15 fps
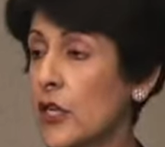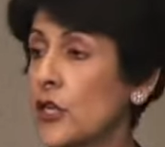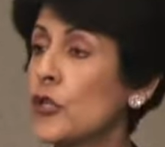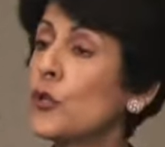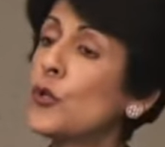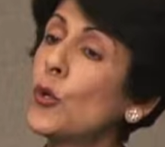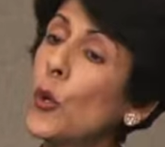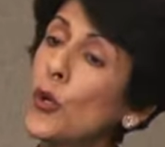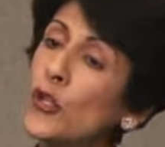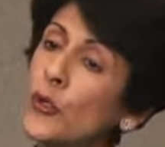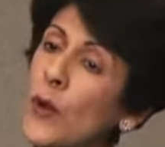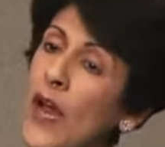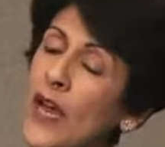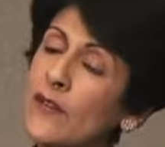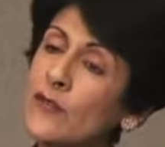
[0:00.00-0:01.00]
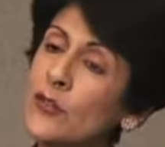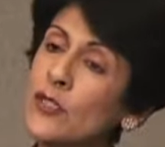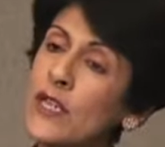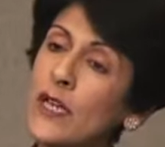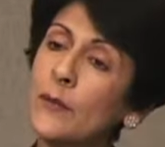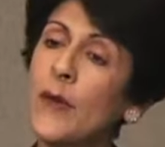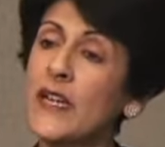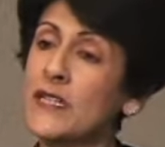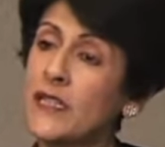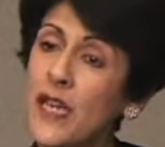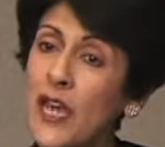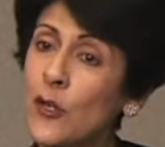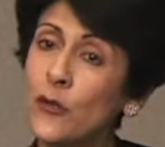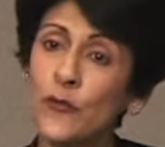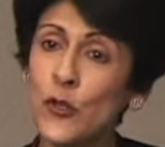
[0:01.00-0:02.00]
you know you have to take better
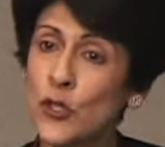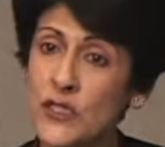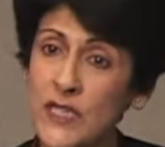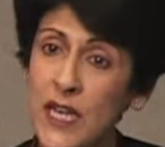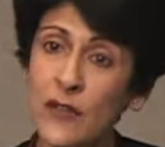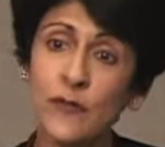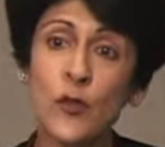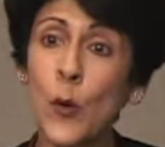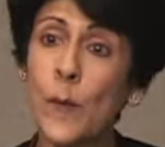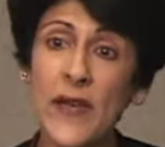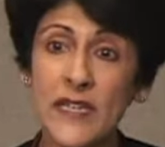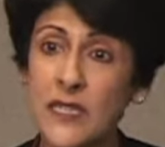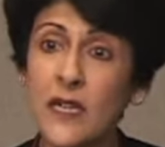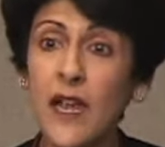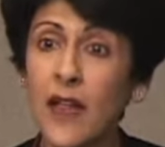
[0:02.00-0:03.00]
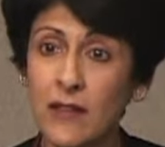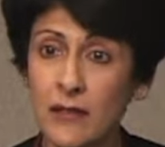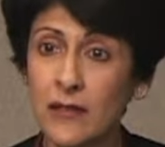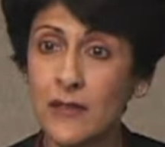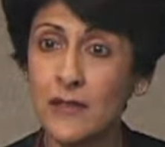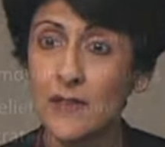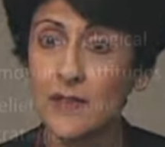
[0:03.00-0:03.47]
care of yourself, your mental health.